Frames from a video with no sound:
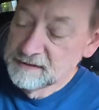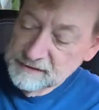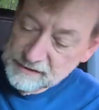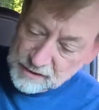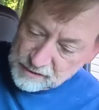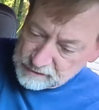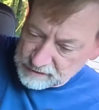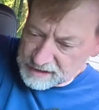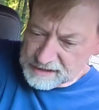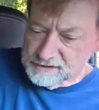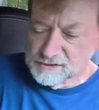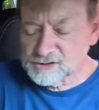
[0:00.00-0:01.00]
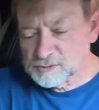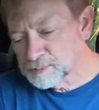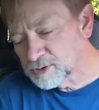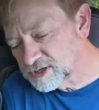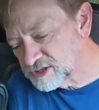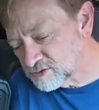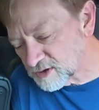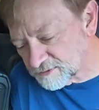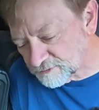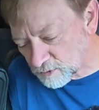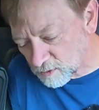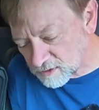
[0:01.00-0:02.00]
so it looks pretty
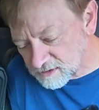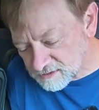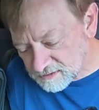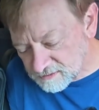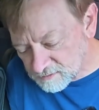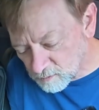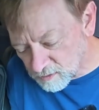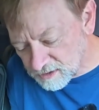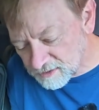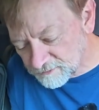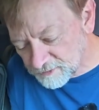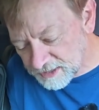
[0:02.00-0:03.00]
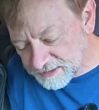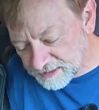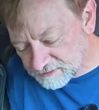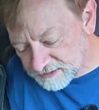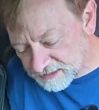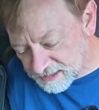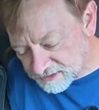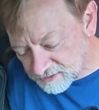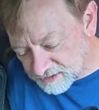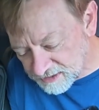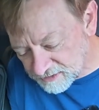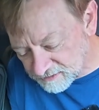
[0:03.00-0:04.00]
straightforward. We're gonna find out
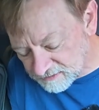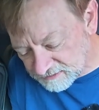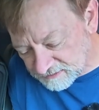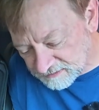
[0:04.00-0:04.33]
together here.